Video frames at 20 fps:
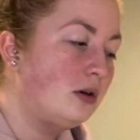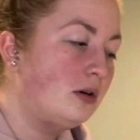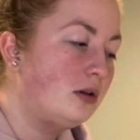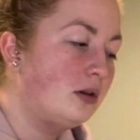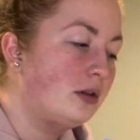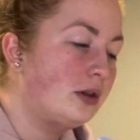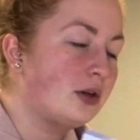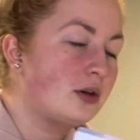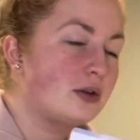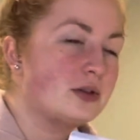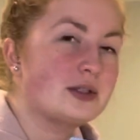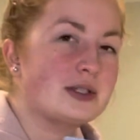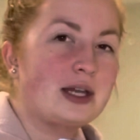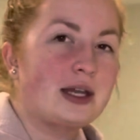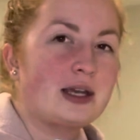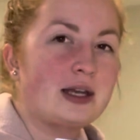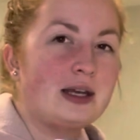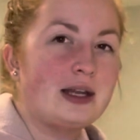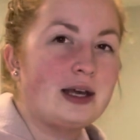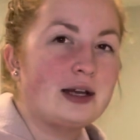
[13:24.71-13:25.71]
there's
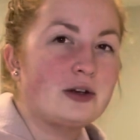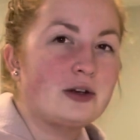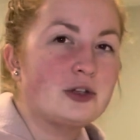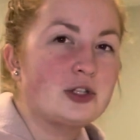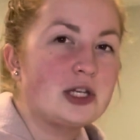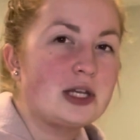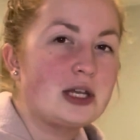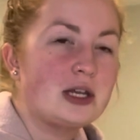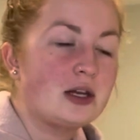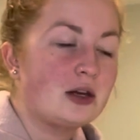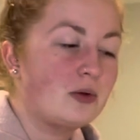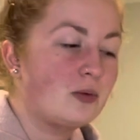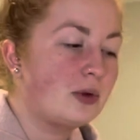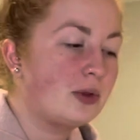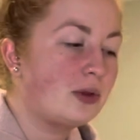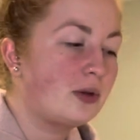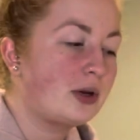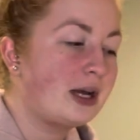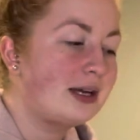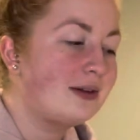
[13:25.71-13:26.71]
like an energy here where
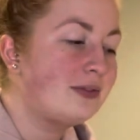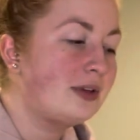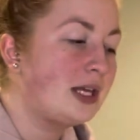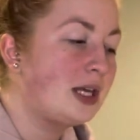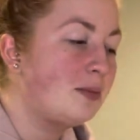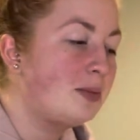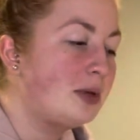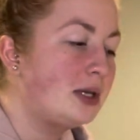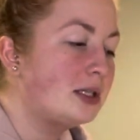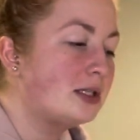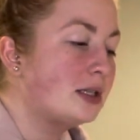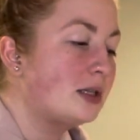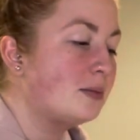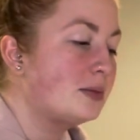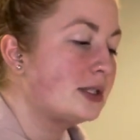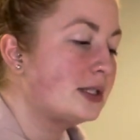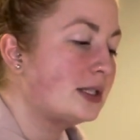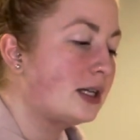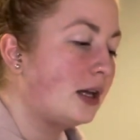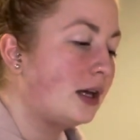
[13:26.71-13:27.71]
they're kind of keeping to
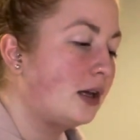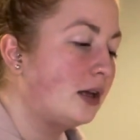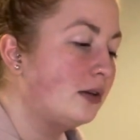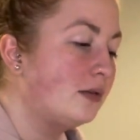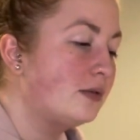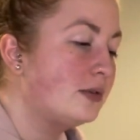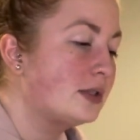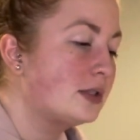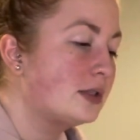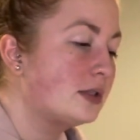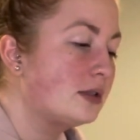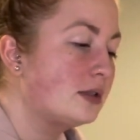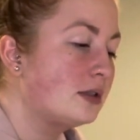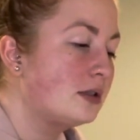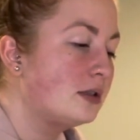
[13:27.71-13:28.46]
themselves.